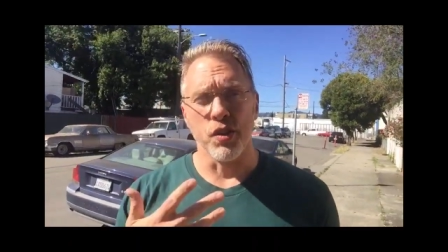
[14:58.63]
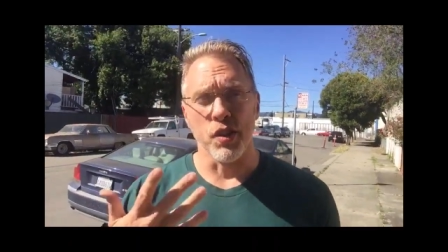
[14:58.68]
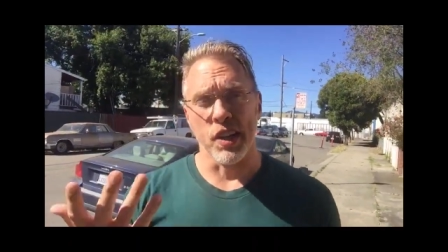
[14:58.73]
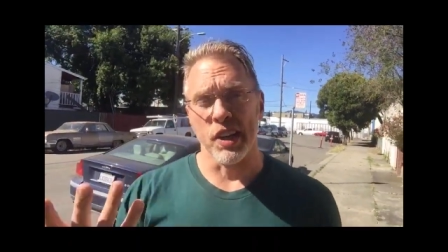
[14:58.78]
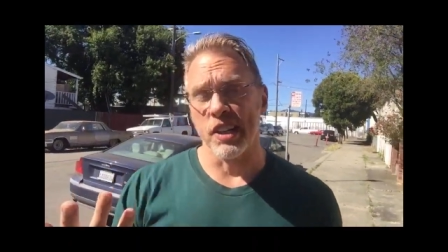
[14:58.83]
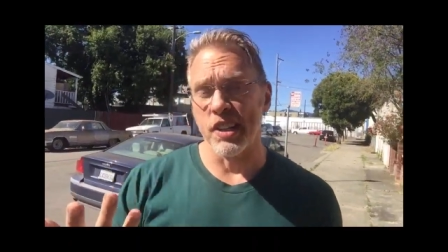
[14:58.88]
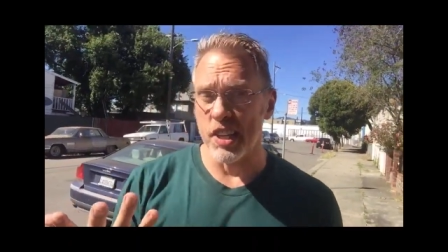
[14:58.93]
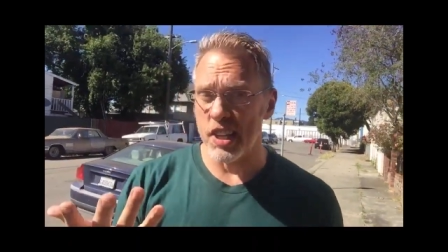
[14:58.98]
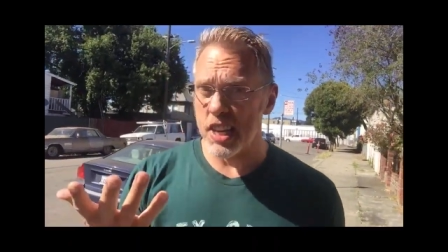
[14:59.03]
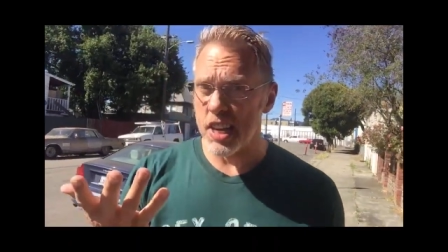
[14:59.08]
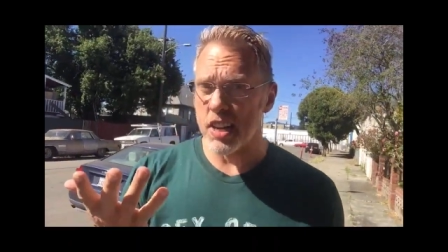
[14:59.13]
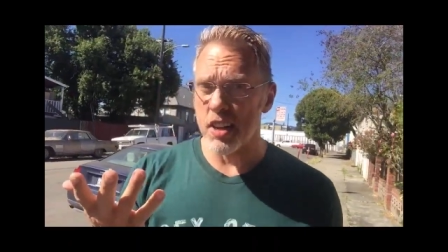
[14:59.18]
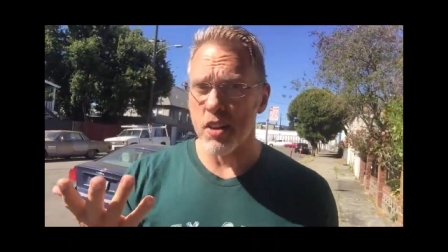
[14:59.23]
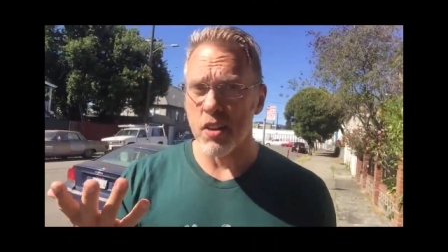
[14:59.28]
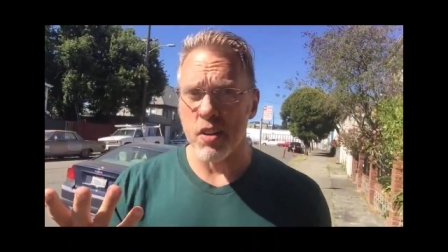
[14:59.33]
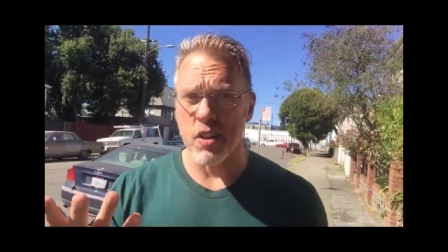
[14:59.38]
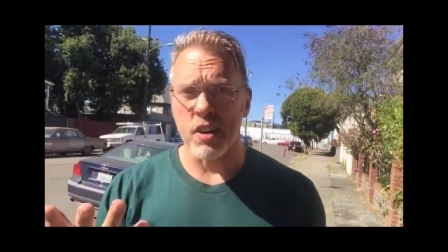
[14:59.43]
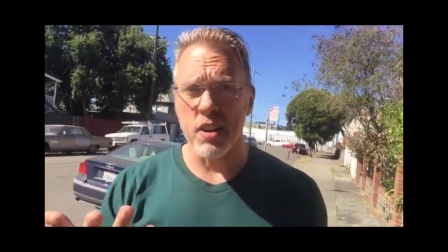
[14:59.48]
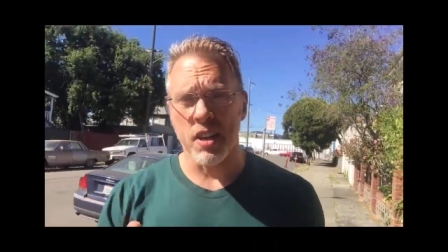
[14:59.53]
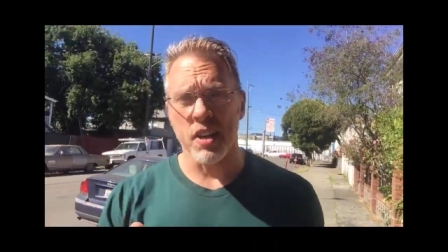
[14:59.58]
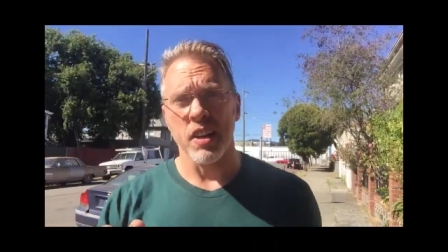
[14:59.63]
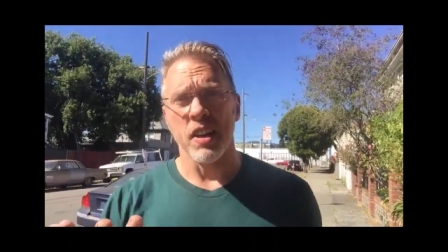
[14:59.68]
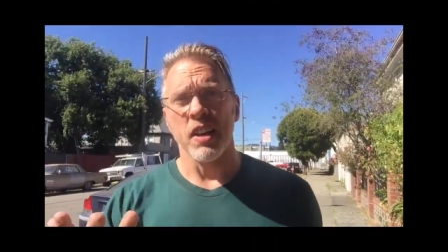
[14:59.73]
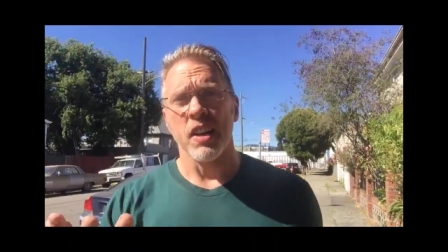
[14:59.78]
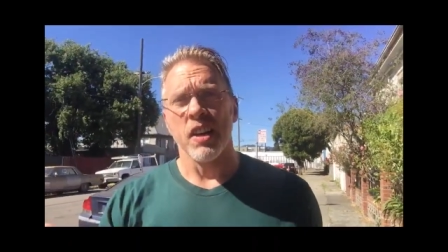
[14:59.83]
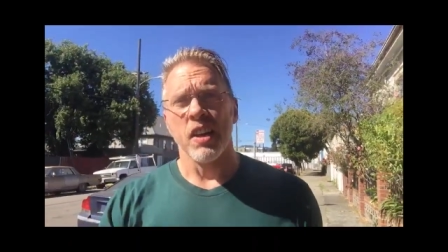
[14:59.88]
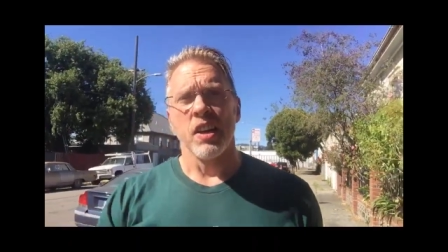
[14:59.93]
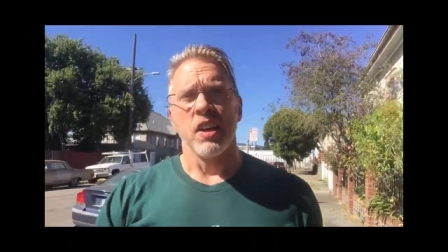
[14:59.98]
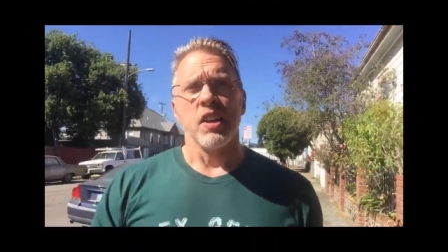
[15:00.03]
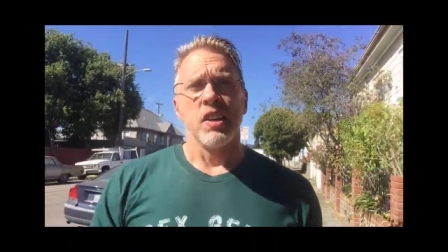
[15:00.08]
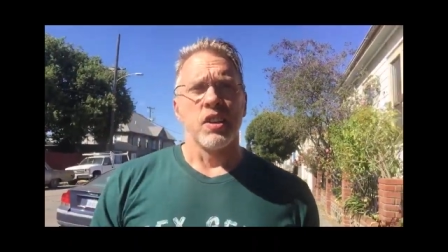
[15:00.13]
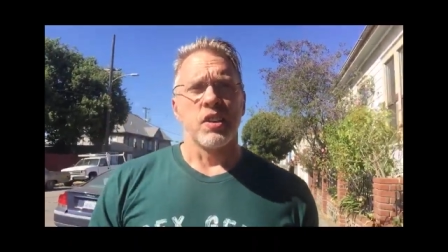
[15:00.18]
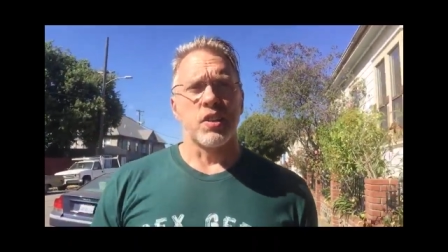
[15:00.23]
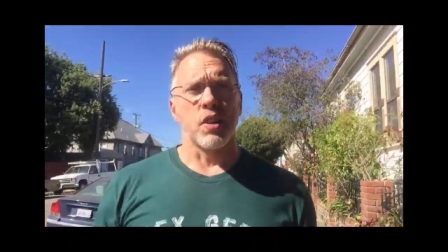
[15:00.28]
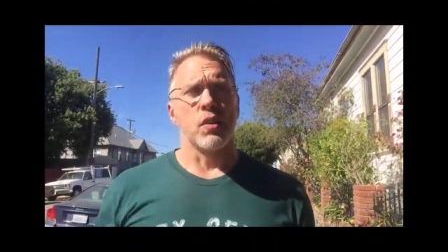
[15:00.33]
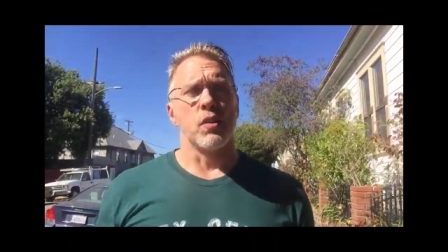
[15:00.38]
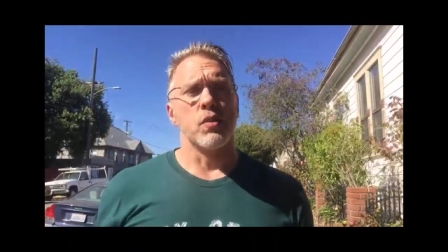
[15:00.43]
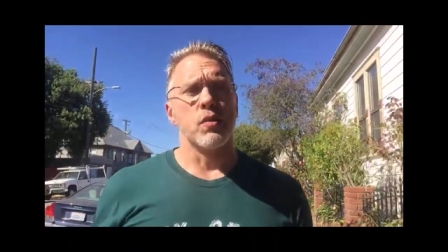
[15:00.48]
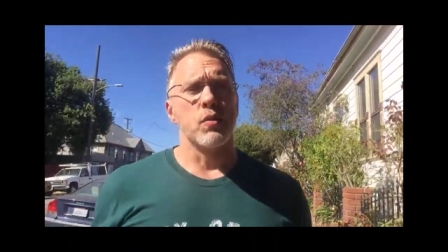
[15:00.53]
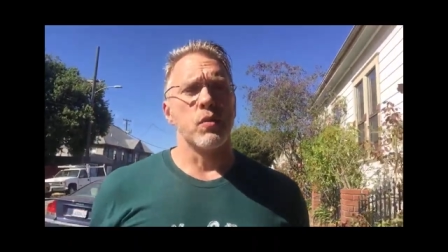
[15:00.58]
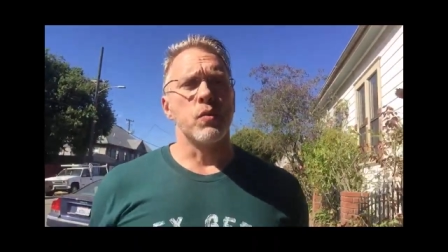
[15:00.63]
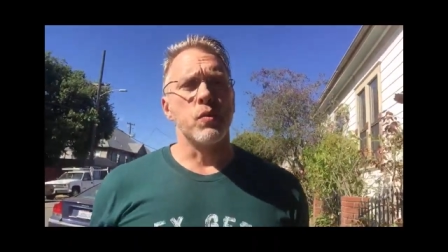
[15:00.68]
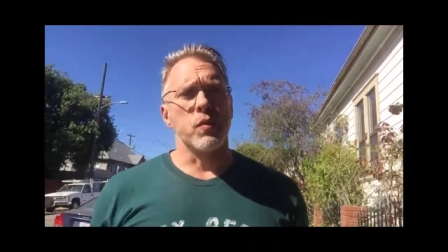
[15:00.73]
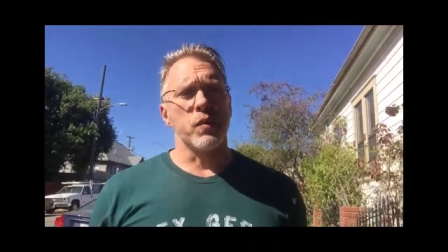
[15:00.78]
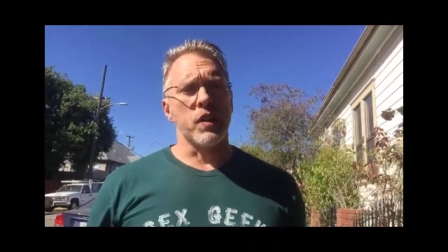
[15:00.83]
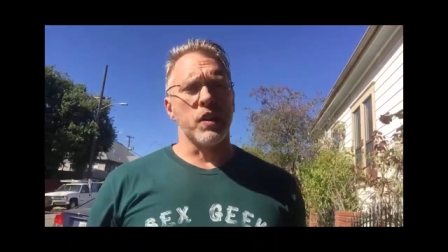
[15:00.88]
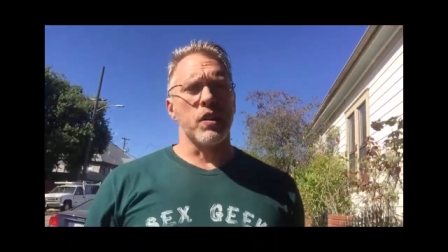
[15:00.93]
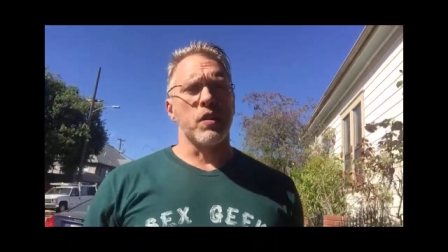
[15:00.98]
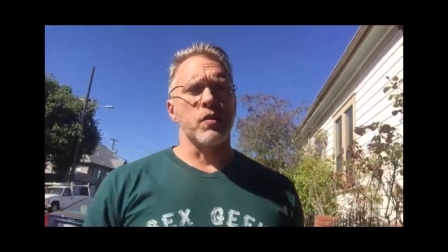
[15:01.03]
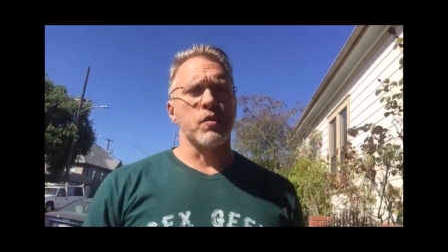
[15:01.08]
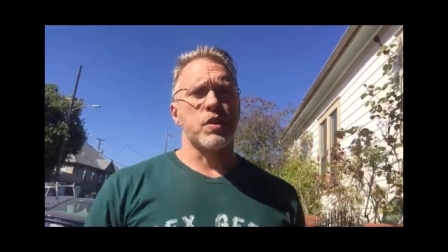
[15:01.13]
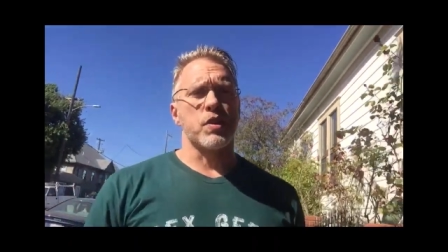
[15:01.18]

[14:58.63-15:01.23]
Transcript: during the year. So, you